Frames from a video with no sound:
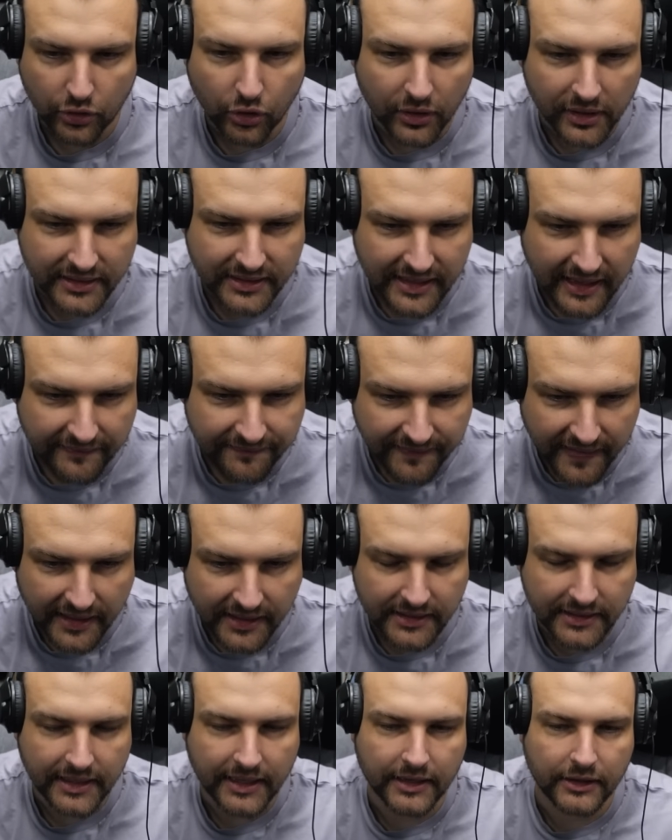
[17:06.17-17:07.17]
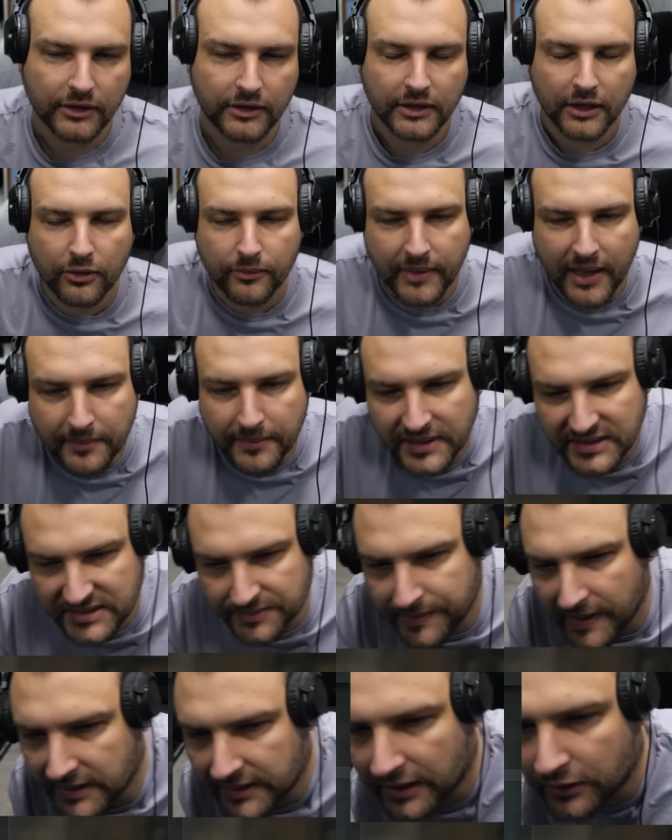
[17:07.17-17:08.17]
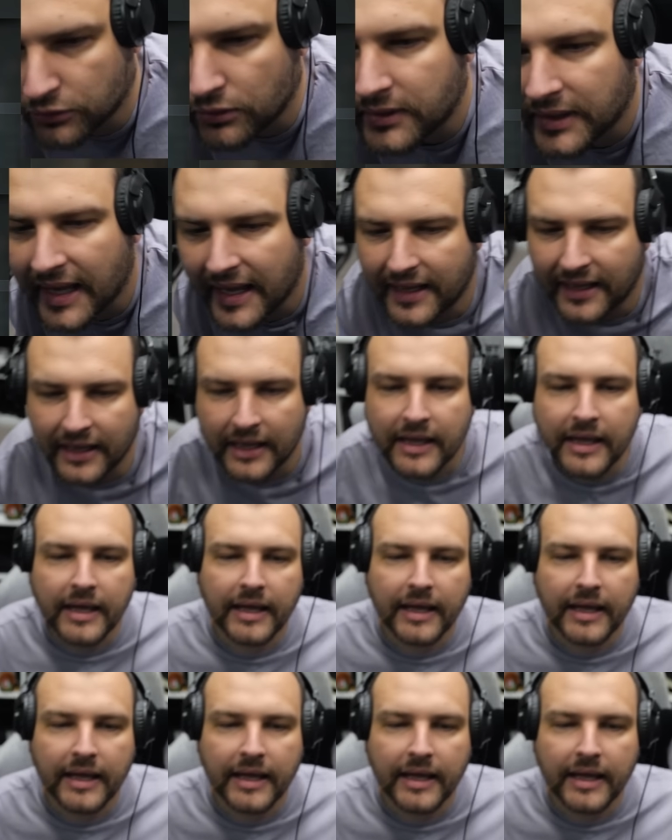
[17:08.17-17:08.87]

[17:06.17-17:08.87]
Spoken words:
or Defender, you know, maybe it's better to take